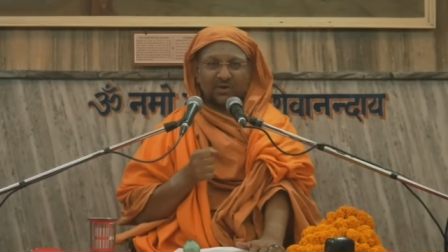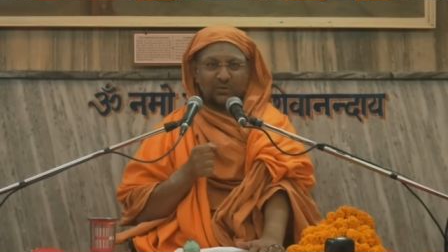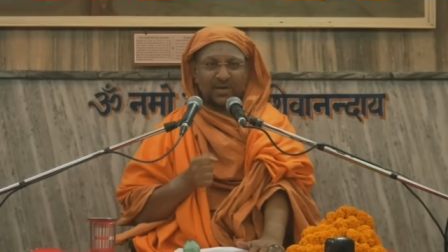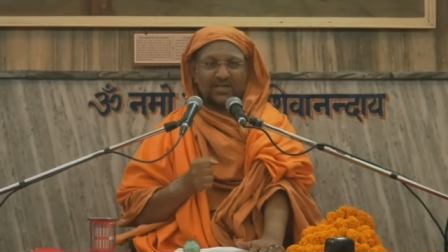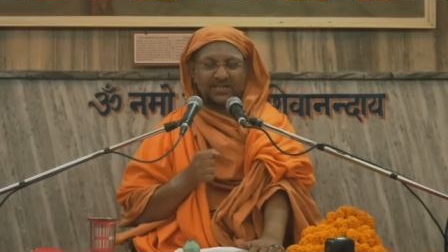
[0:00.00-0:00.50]
One
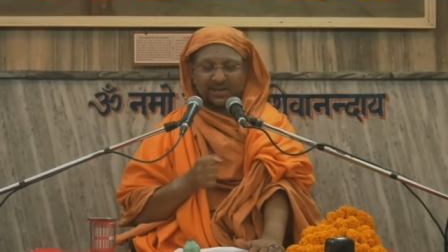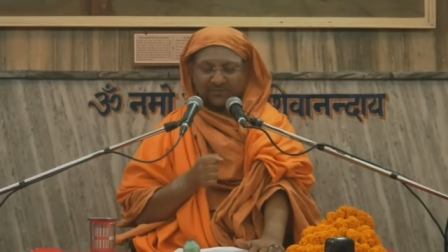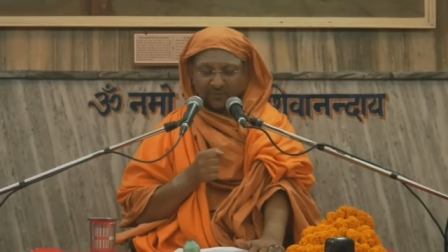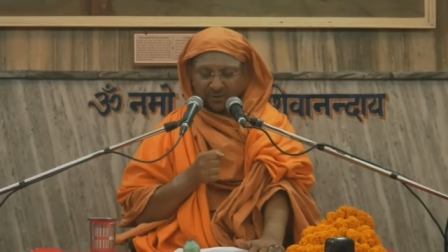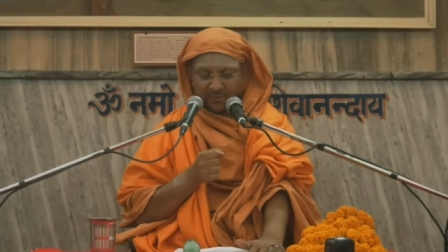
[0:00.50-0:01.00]
who has that
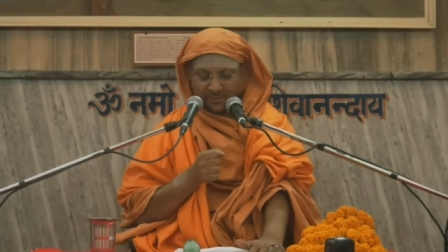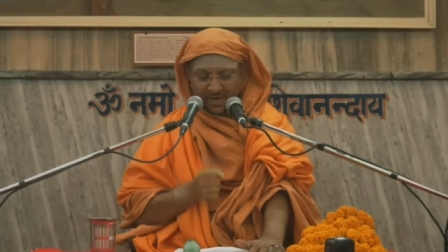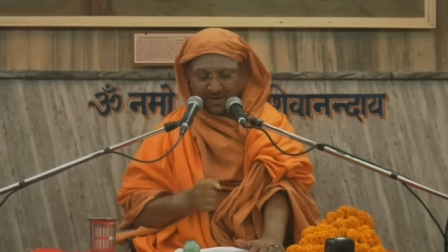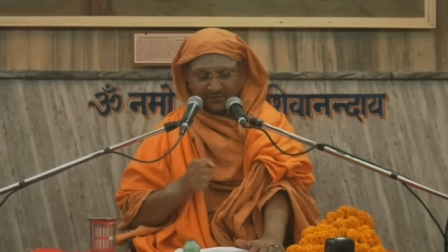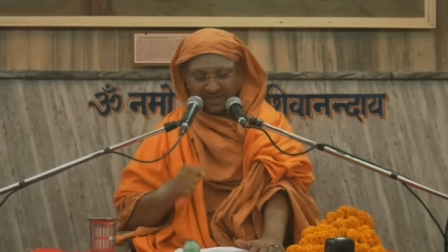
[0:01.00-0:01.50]
firm
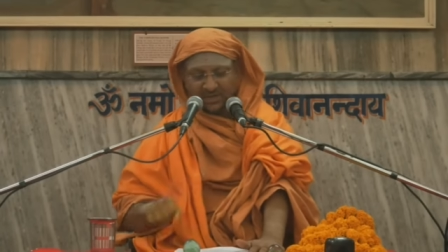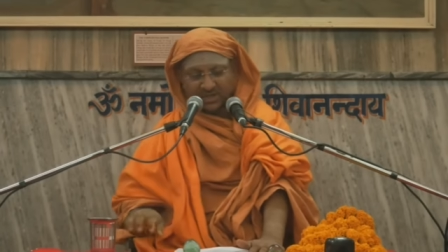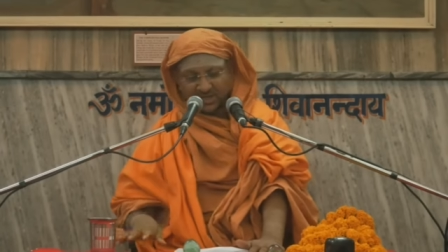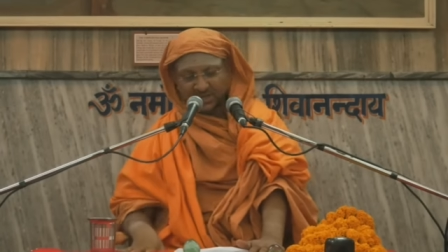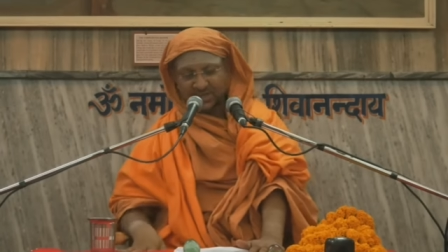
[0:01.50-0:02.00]

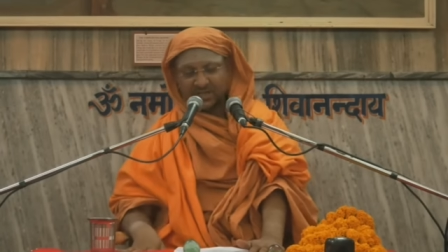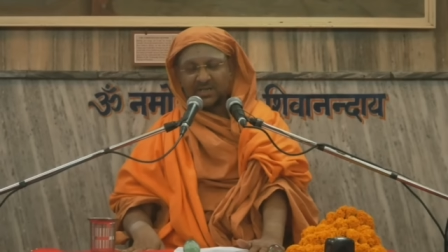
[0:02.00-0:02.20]
conviction.